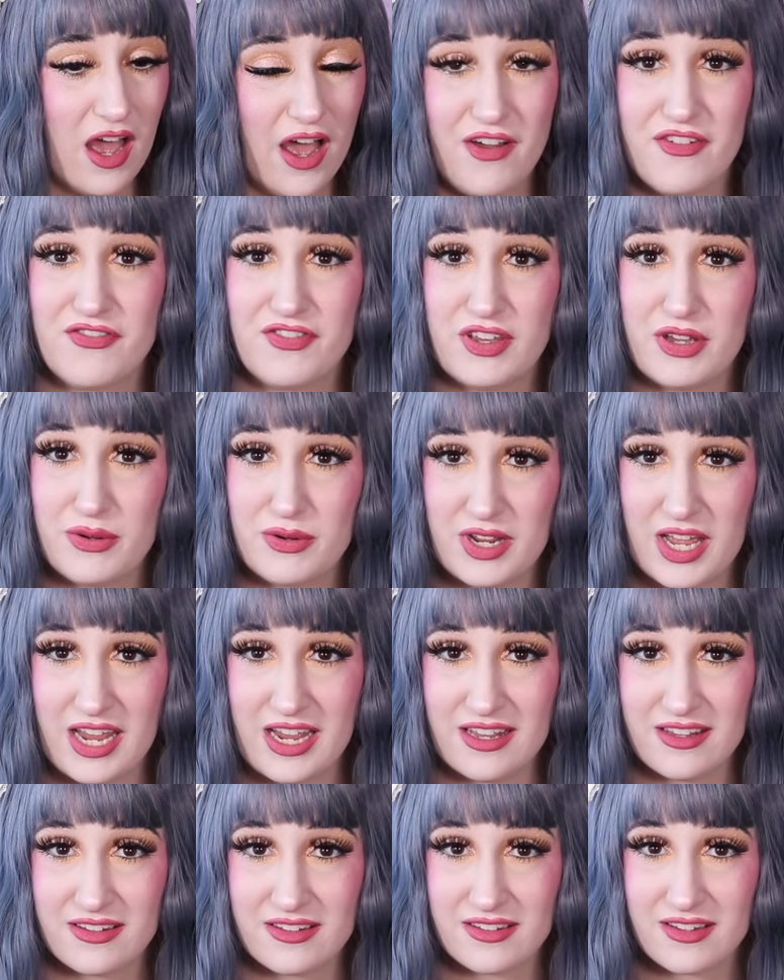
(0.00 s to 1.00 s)
a few
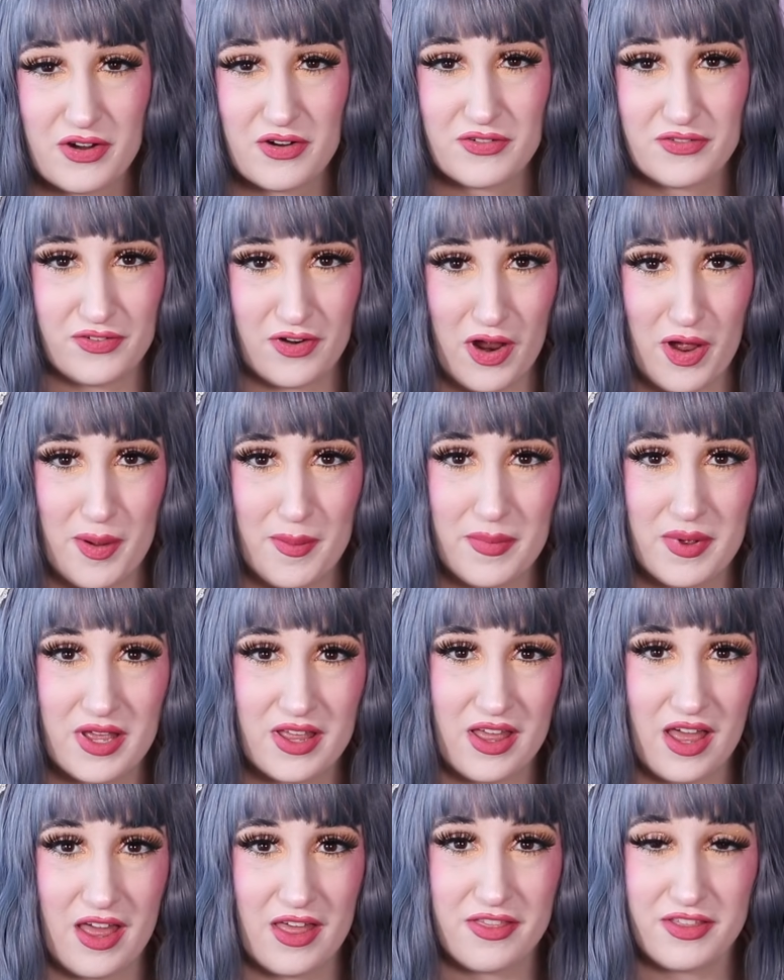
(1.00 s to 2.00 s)
days from
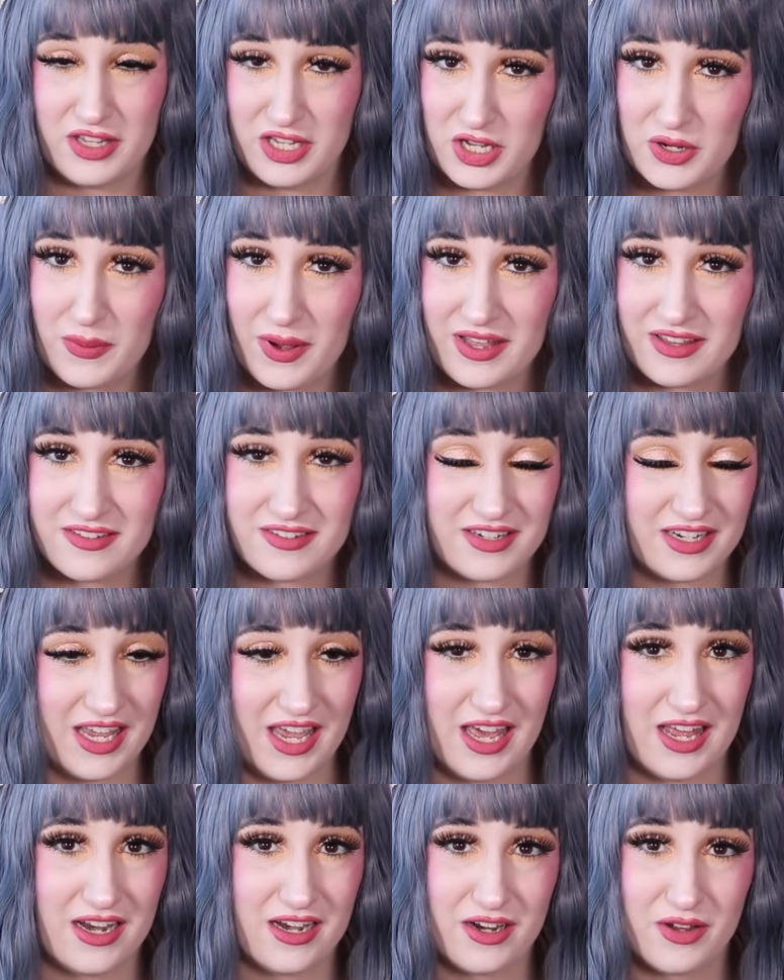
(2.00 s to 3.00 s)
uh, the U S to
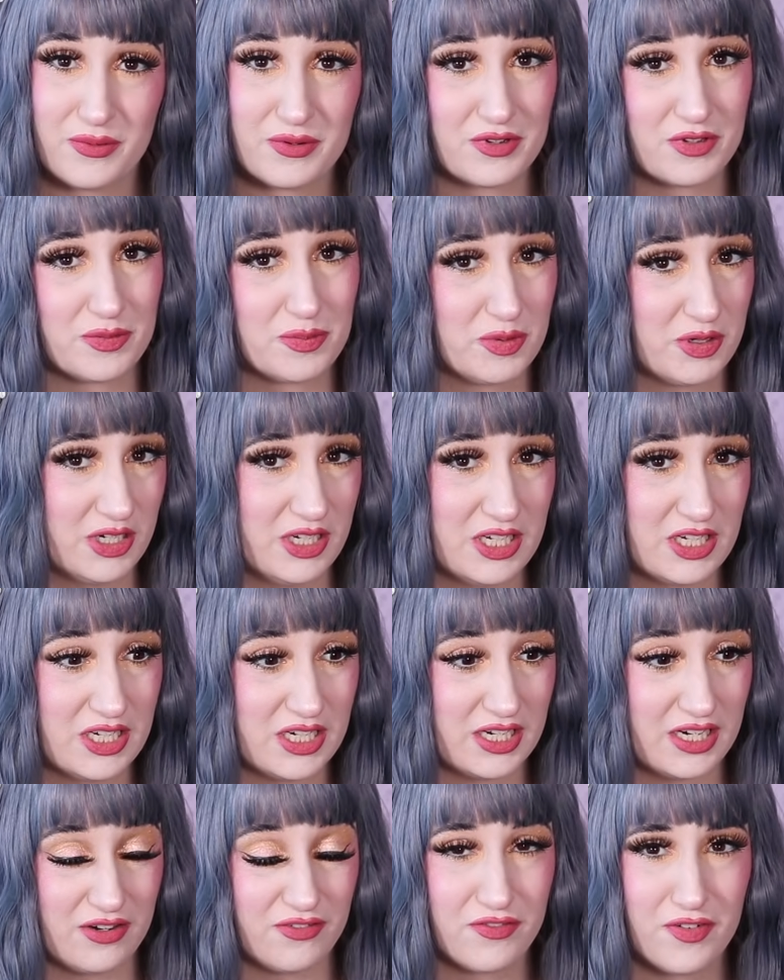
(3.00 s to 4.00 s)
Canada, which is pretty
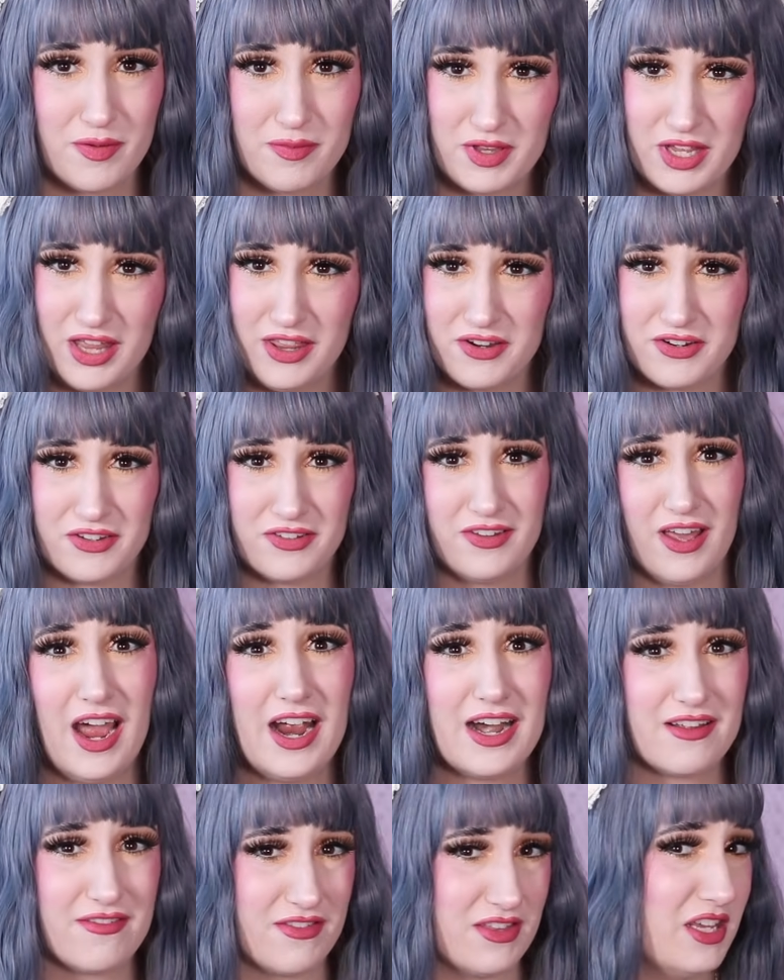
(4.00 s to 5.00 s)
good, and from the other
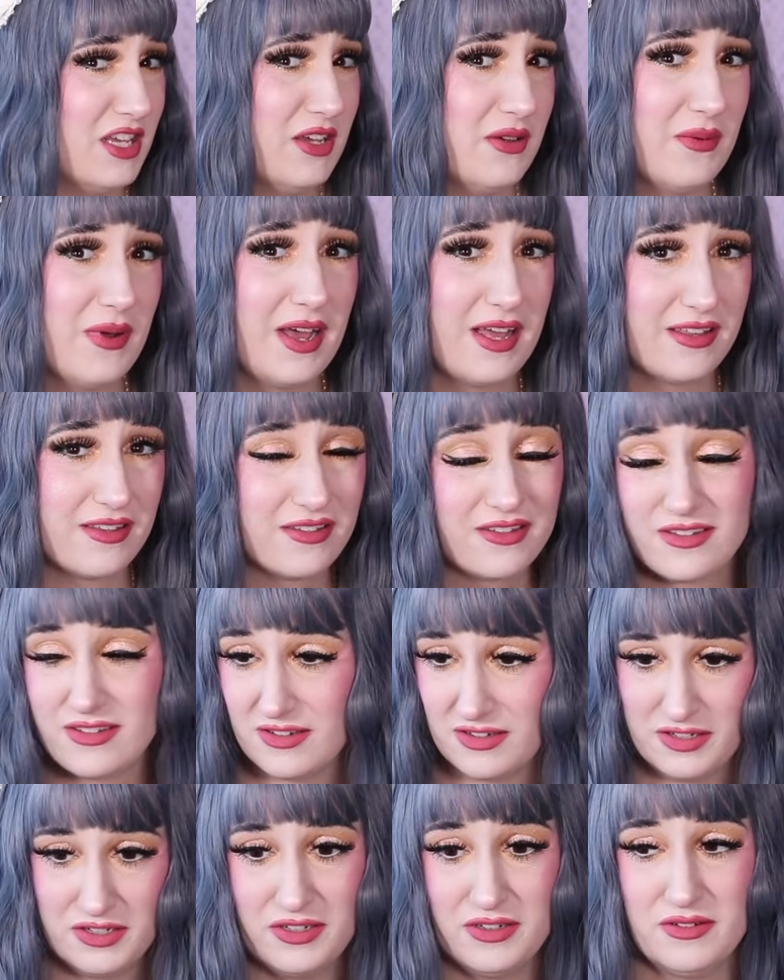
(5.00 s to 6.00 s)
side of the U S
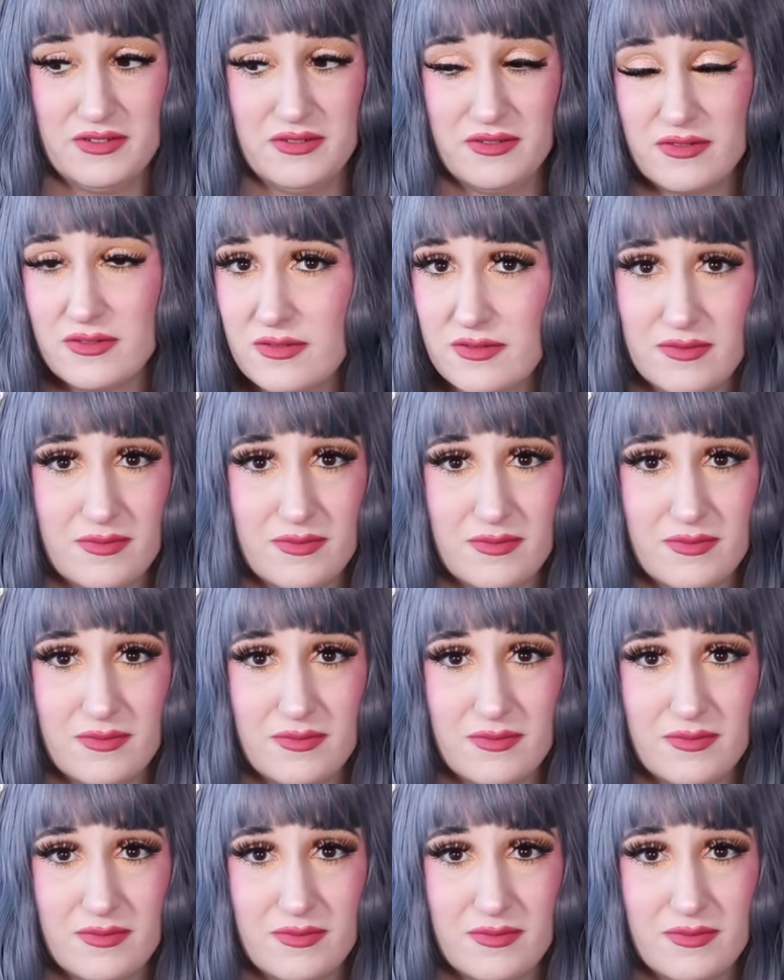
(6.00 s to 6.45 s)
too.